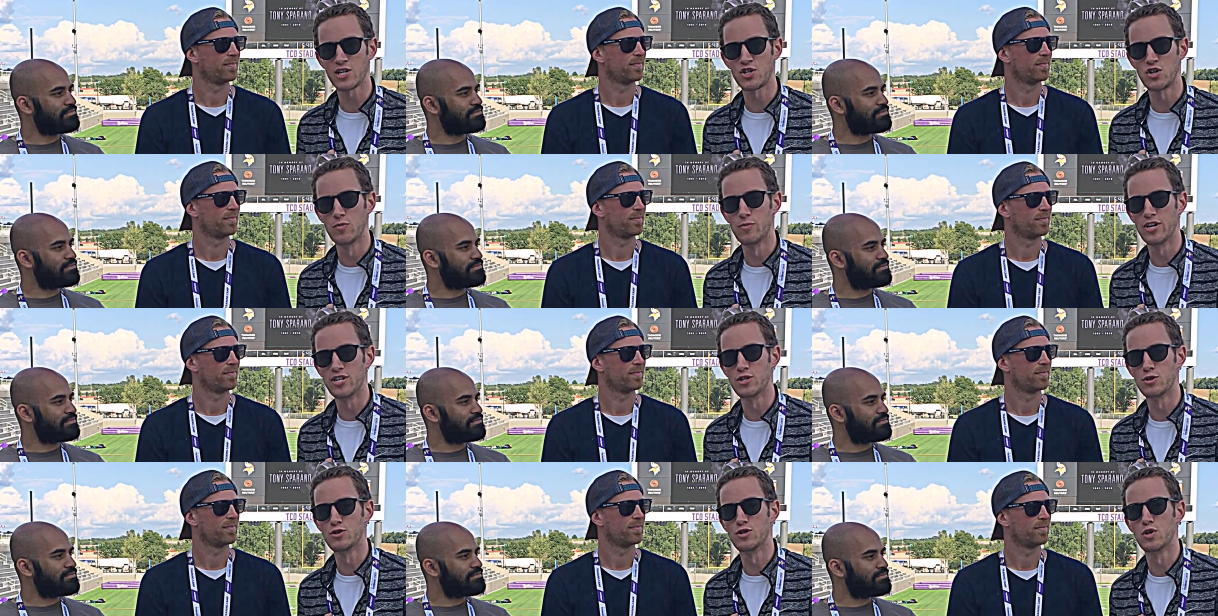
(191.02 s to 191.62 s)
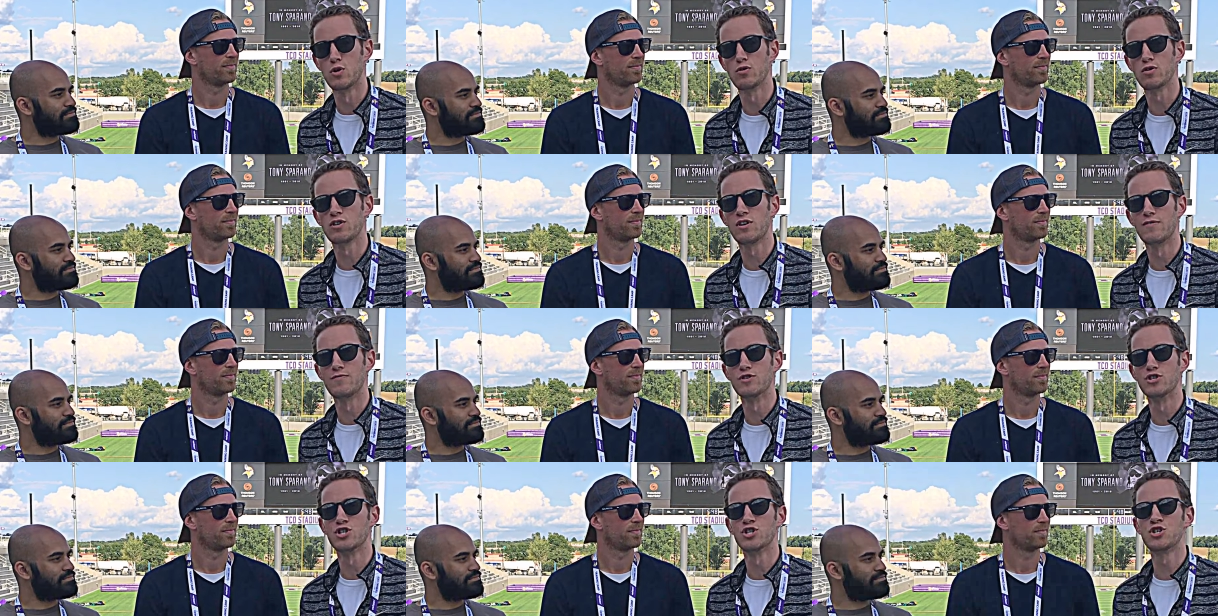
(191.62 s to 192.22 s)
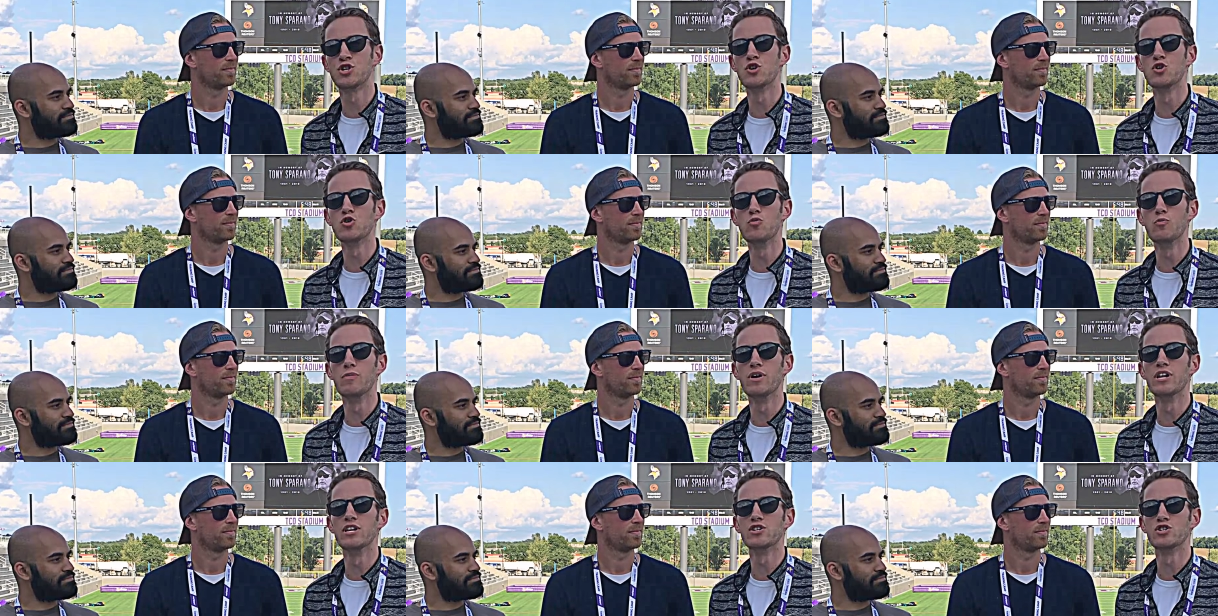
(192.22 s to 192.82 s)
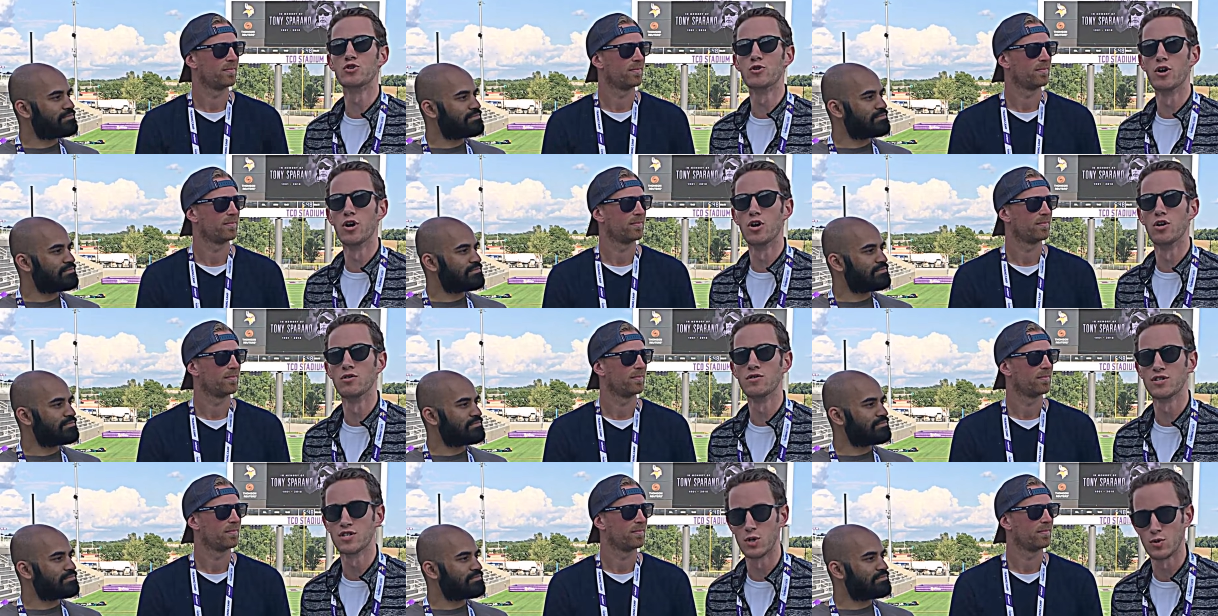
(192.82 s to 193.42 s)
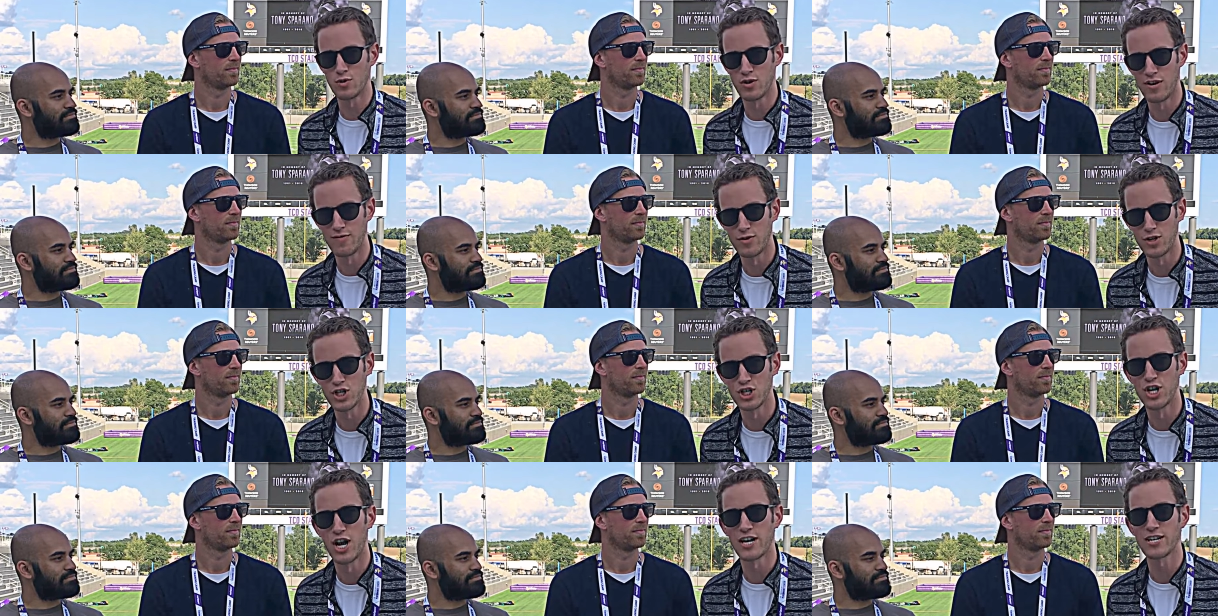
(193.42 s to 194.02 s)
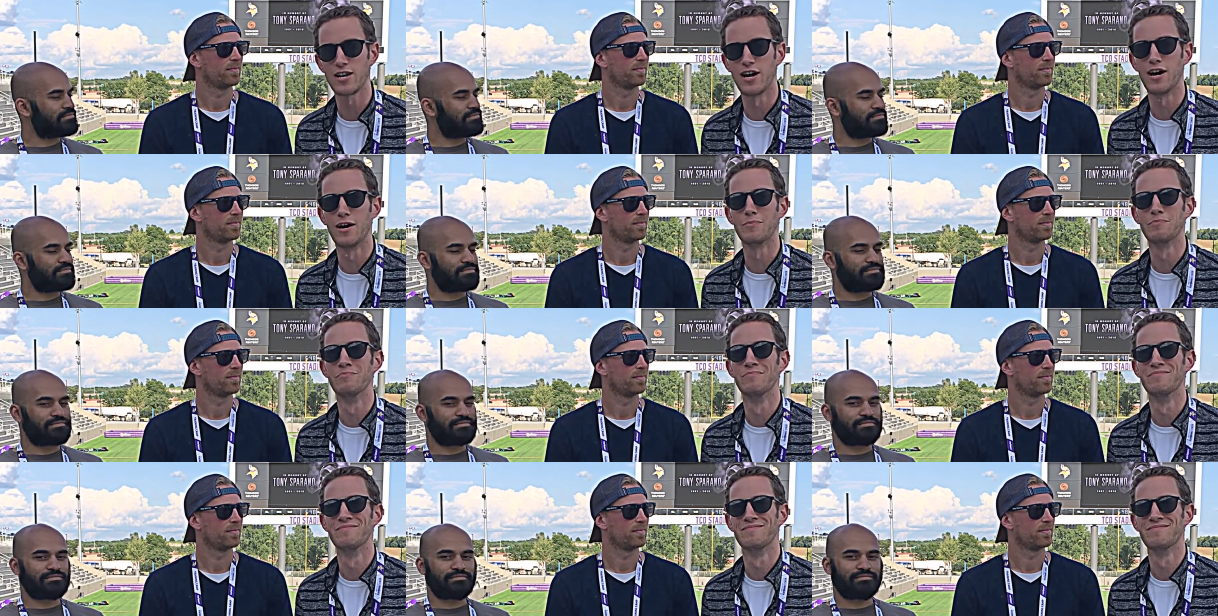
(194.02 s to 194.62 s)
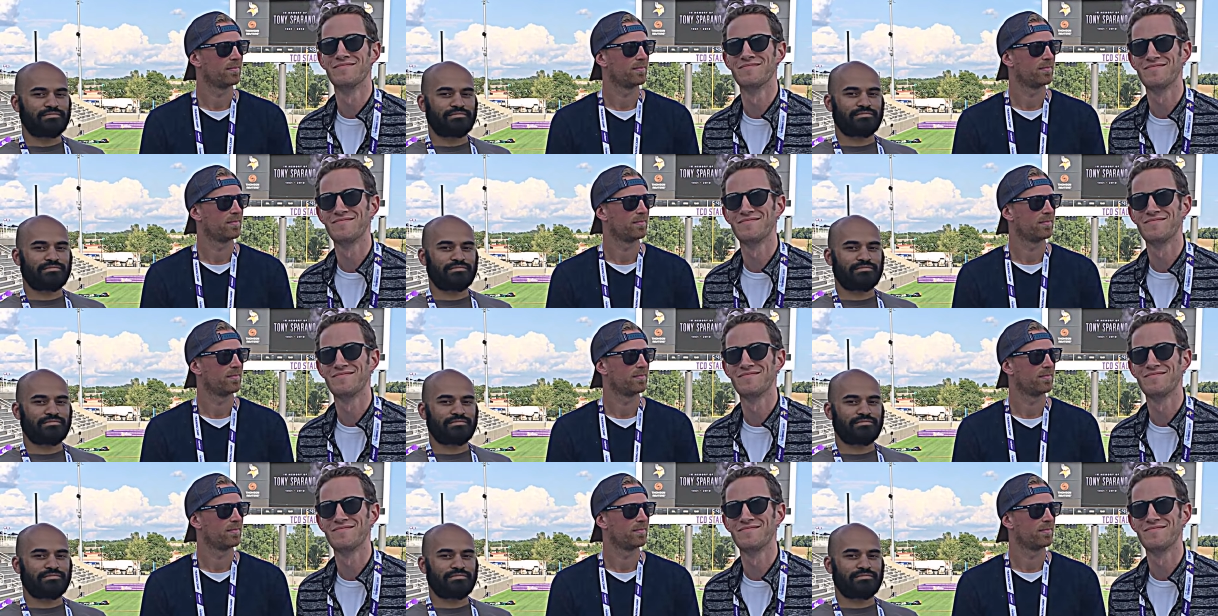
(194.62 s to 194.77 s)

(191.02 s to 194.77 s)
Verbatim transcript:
Speaker 1: Ekstrom. It's your Zone Coverage two-minute drill, zonecoverage.com.